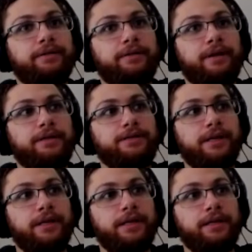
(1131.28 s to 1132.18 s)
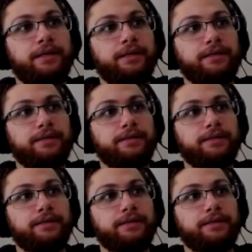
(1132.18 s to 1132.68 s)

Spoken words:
there is a